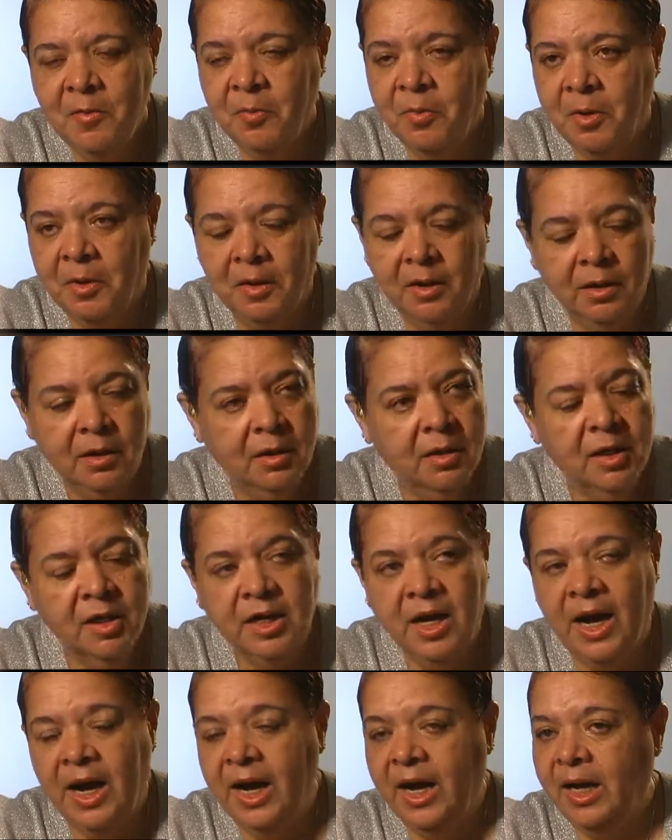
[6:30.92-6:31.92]
But
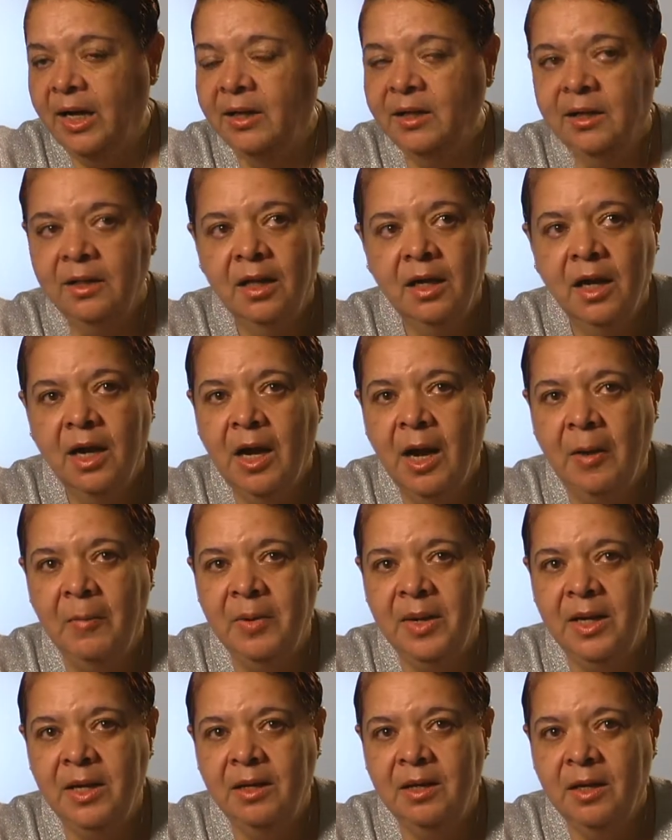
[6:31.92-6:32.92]
God, I
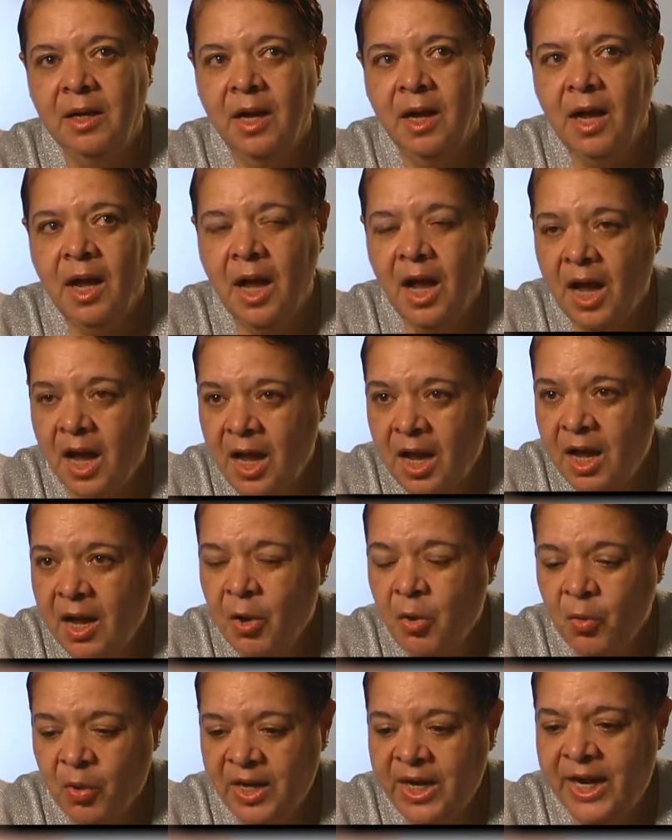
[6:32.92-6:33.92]
mean,
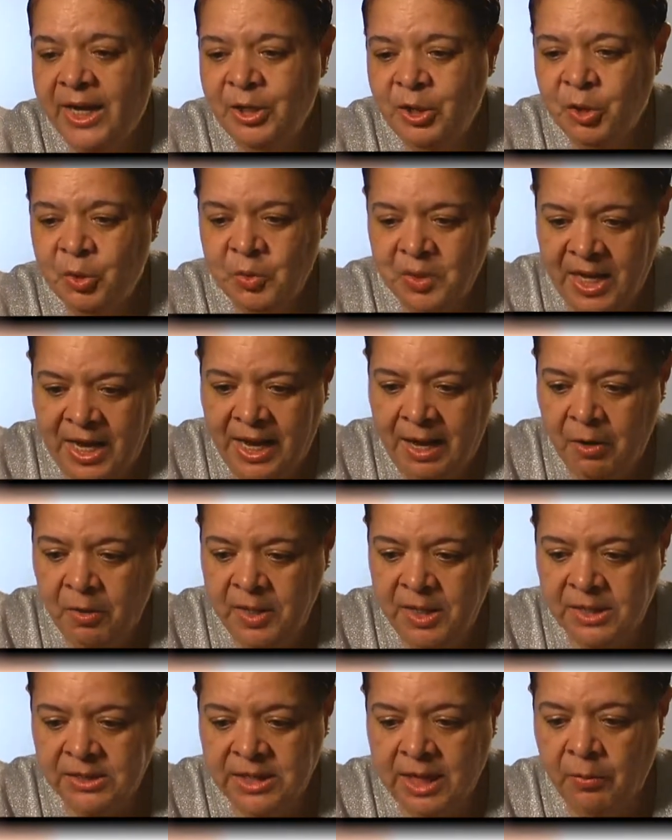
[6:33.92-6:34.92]
what I do now
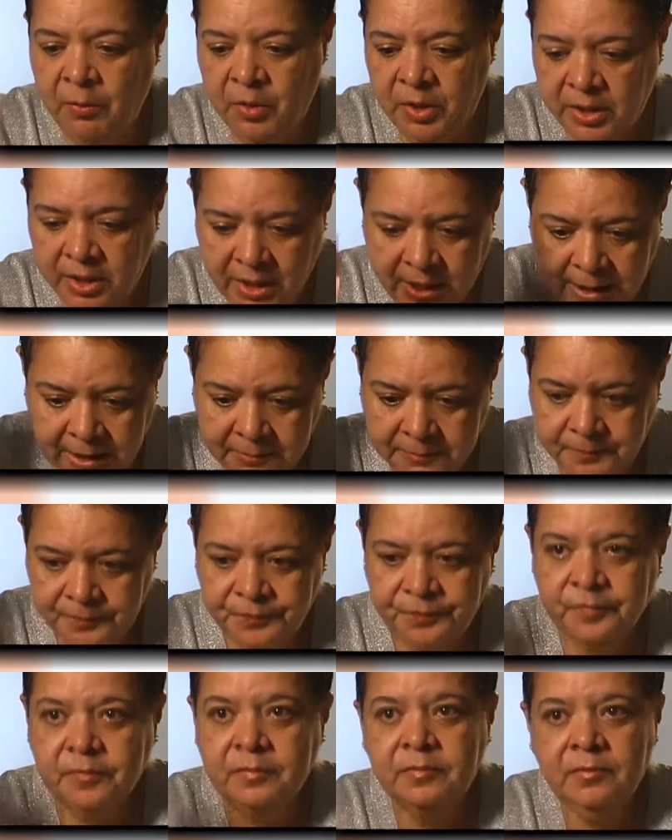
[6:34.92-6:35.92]
is I work on
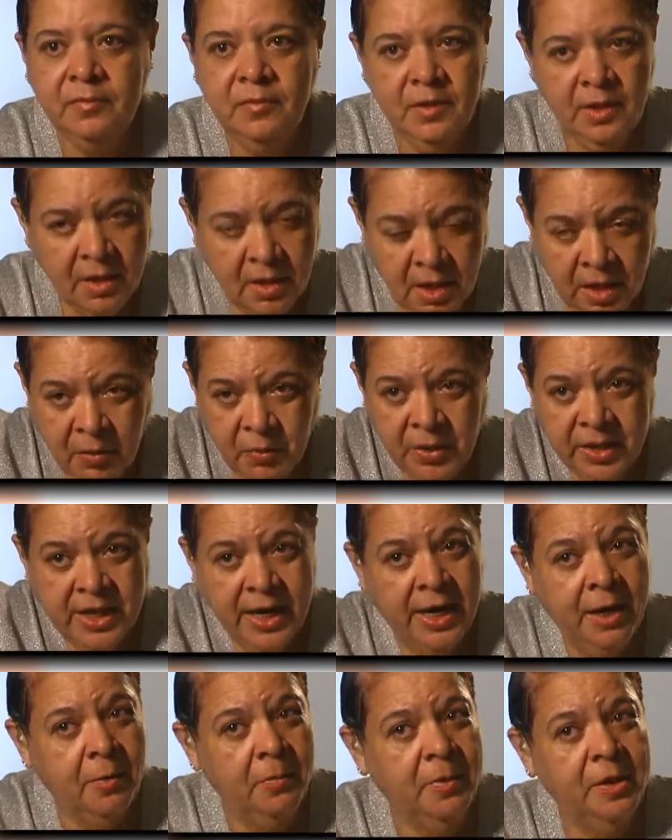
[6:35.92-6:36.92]
I work
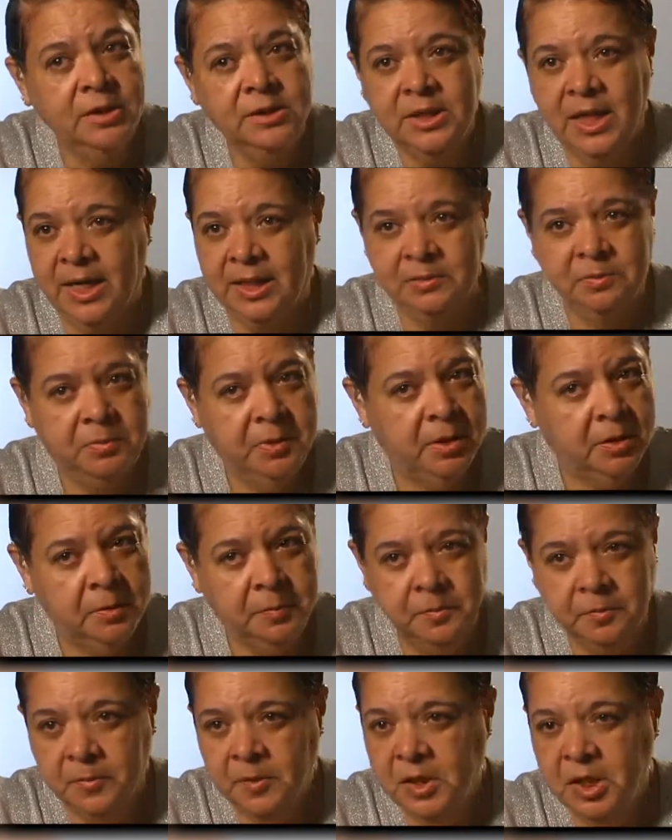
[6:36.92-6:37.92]
at Elmhurst Hospital.
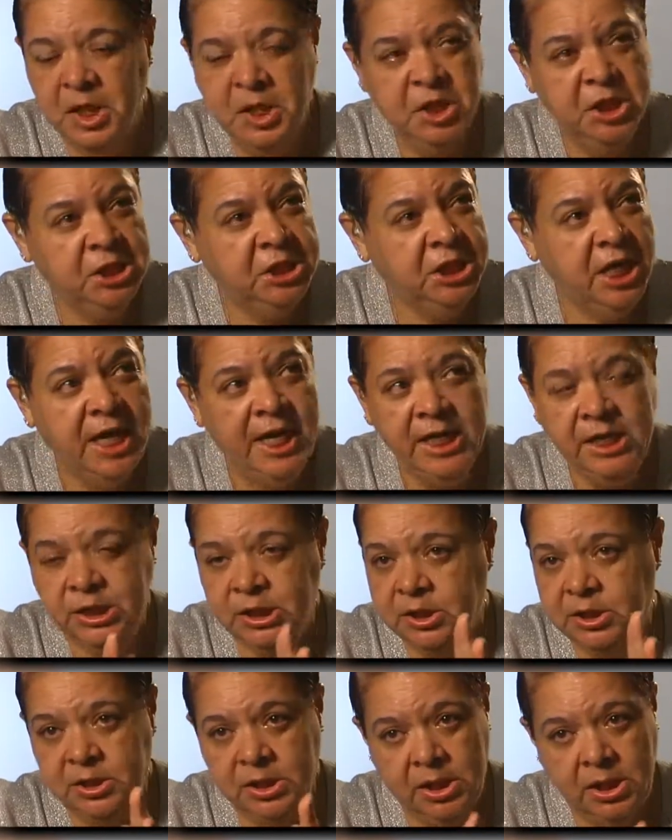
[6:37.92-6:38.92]
And this
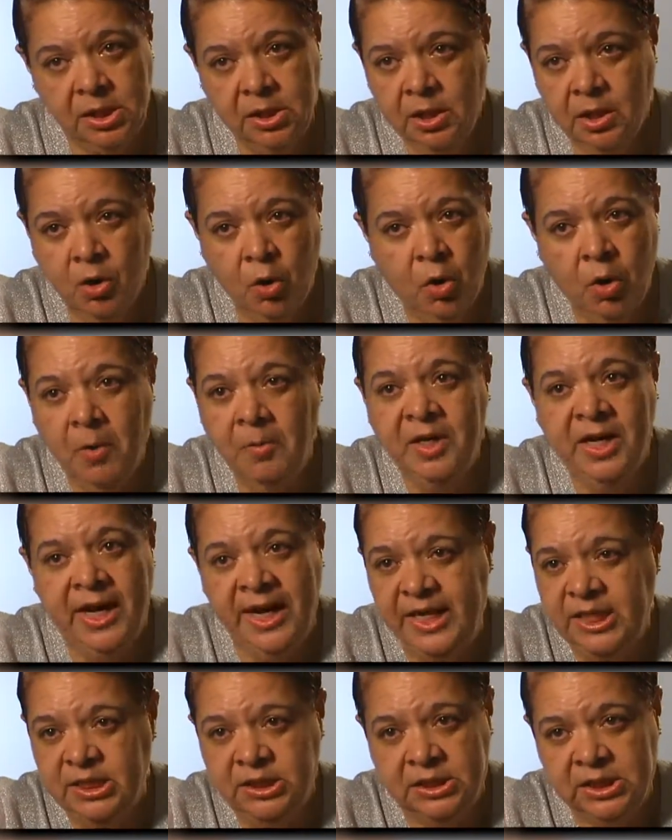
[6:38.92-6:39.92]
agency, all the
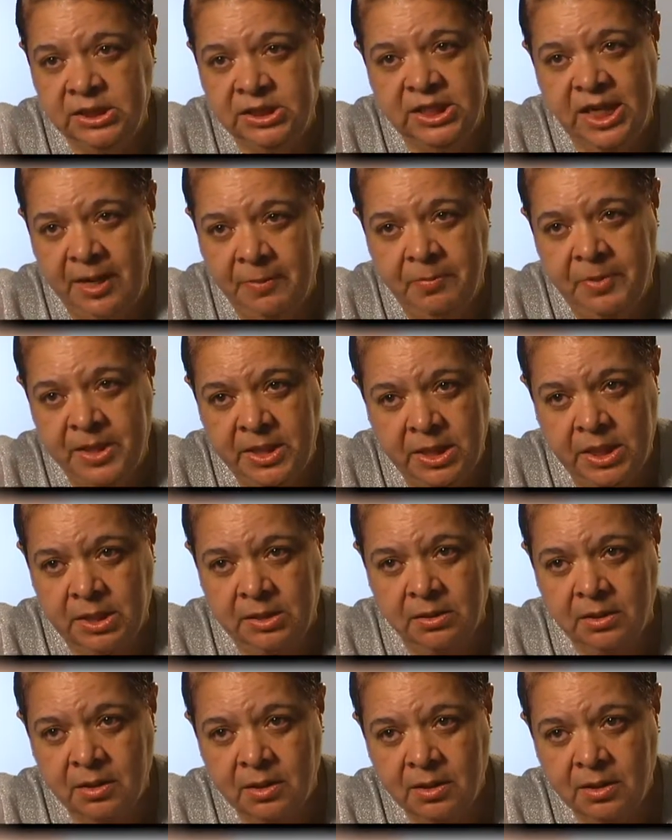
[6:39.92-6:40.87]
agencies I've been in,